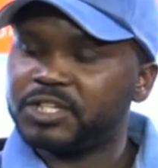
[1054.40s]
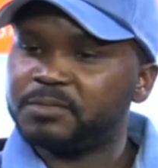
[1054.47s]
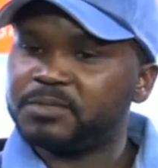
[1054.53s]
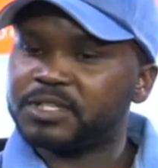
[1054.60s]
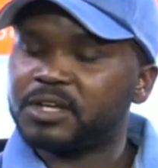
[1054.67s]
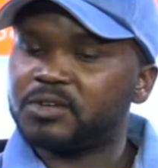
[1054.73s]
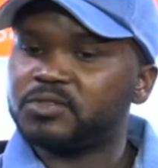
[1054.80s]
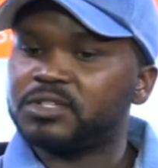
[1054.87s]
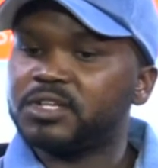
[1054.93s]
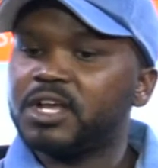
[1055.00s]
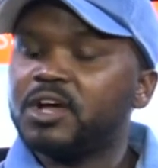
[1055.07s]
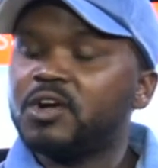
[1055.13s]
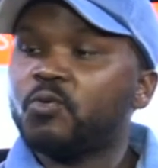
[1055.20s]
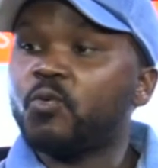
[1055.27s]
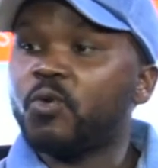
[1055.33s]
House.
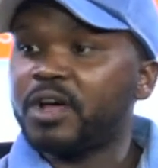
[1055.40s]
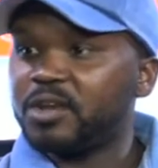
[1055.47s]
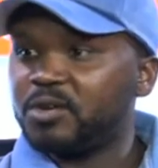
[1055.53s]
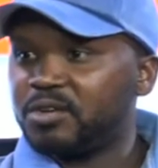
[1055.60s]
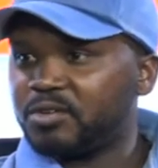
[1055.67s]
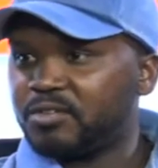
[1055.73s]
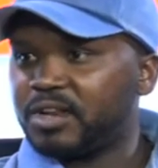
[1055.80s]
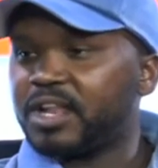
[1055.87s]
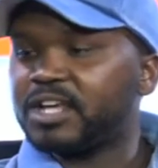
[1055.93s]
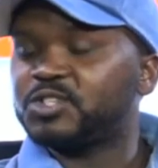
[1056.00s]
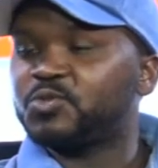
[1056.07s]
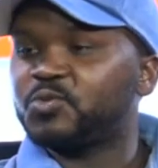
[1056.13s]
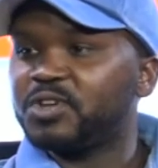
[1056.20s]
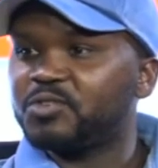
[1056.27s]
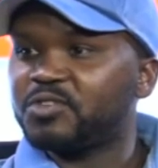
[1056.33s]
One, last
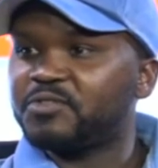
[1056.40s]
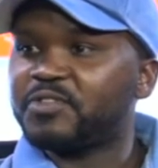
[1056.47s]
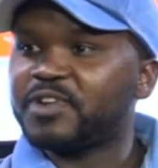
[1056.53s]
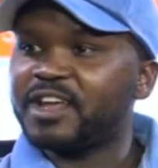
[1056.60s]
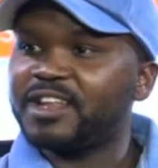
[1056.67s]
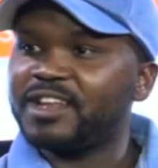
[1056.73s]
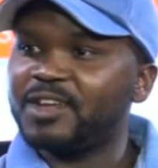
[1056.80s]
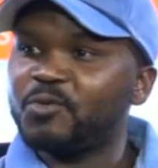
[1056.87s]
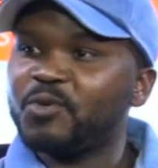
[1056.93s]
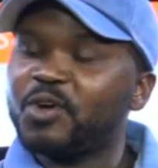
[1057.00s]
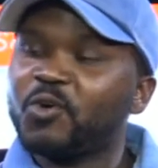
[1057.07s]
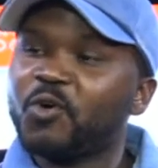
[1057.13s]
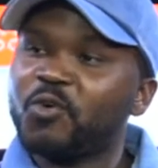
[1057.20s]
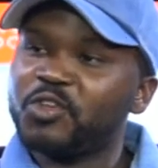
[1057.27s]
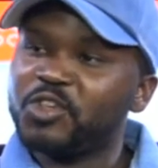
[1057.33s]
week on Friday, we
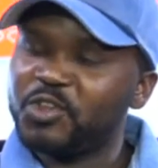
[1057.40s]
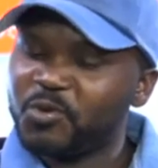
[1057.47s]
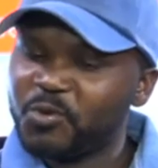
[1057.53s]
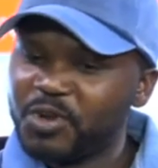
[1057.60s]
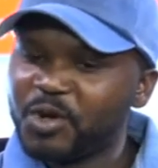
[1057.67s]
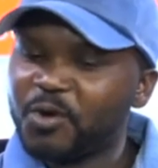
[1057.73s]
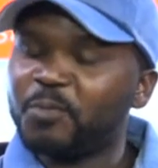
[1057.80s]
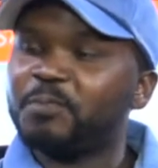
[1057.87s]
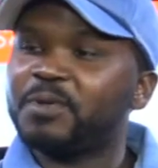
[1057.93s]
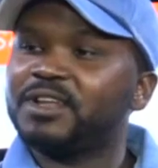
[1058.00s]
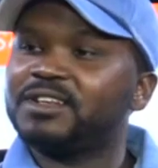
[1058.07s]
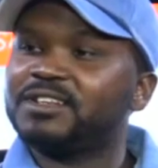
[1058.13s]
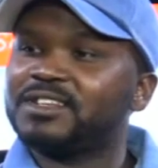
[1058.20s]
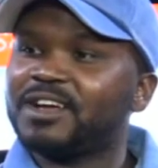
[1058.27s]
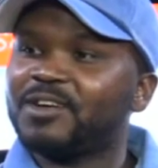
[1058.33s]
newly opened
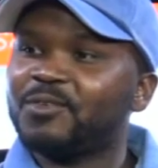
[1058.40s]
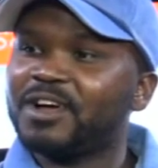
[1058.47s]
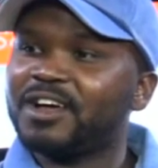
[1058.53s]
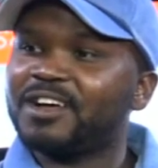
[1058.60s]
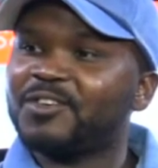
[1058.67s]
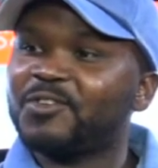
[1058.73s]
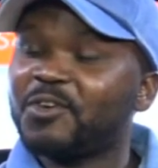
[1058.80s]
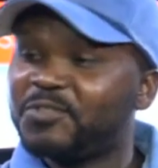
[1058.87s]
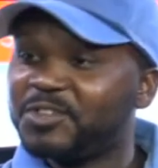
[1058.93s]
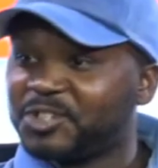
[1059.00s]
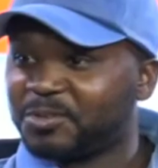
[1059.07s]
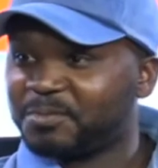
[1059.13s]
our coffee shop.